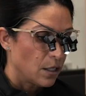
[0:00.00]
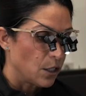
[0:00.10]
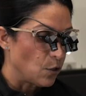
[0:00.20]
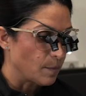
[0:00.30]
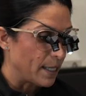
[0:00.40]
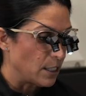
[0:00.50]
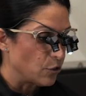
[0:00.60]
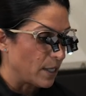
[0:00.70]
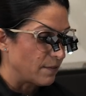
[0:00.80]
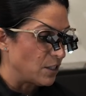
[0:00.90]
use my
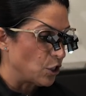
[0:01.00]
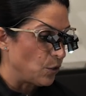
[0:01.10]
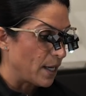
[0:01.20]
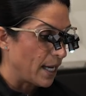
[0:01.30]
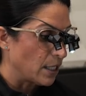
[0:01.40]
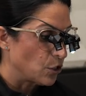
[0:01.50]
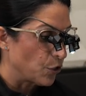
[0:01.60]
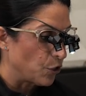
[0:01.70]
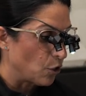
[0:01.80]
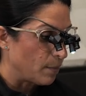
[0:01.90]
indirect vision, you can
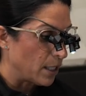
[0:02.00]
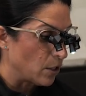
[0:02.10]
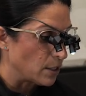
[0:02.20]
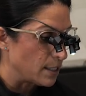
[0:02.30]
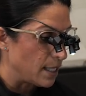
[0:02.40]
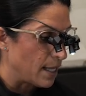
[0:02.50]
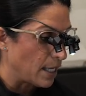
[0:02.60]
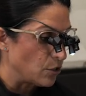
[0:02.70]
turn your mirror to see that